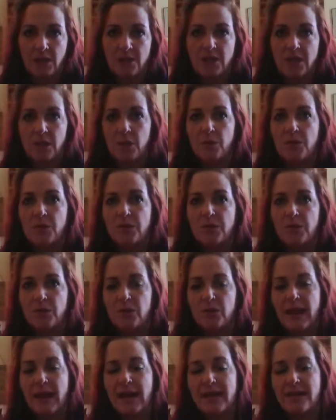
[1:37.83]
So, to
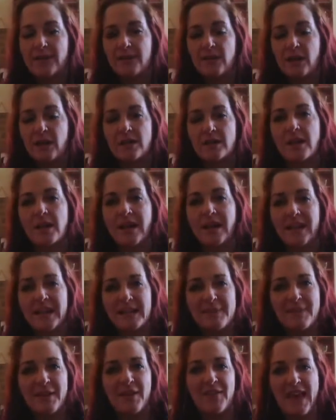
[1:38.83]
kind of start talking
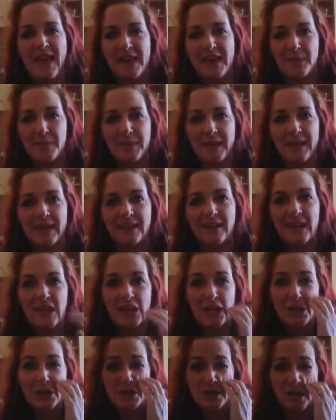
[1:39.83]
about that a bit,
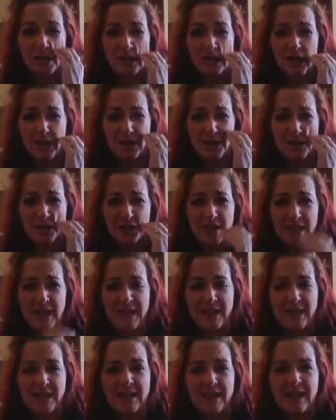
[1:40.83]
you start to
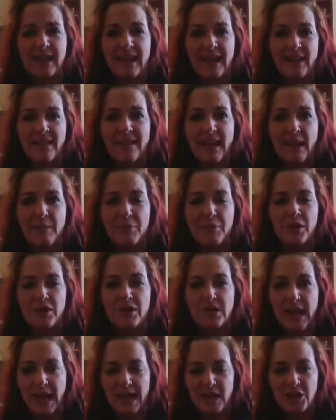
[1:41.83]
understand that
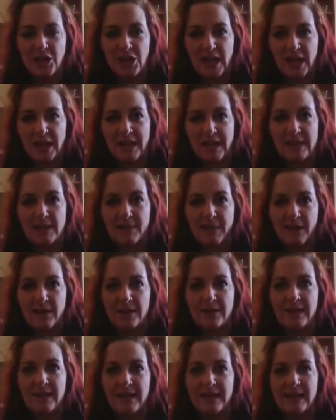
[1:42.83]
protection is
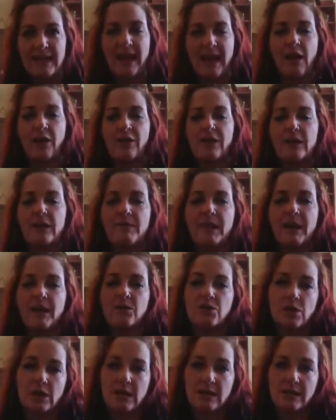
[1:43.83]
about setting healthy
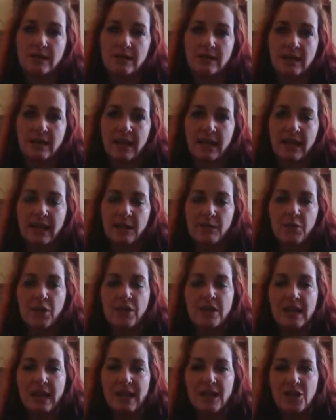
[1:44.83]
boundaries.
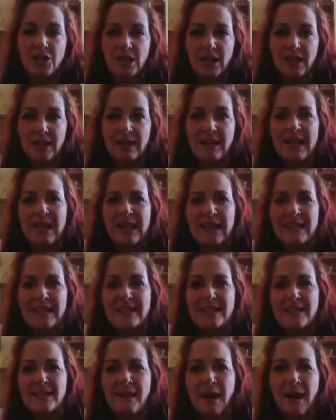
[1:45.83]
Protection
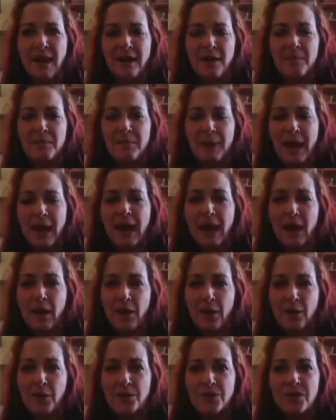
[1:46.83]
is not
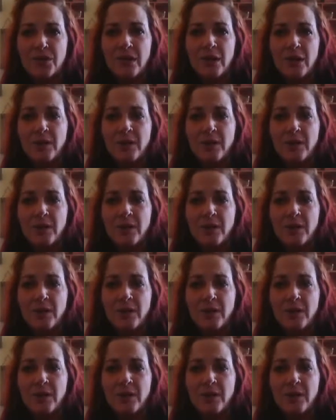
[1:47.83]
about,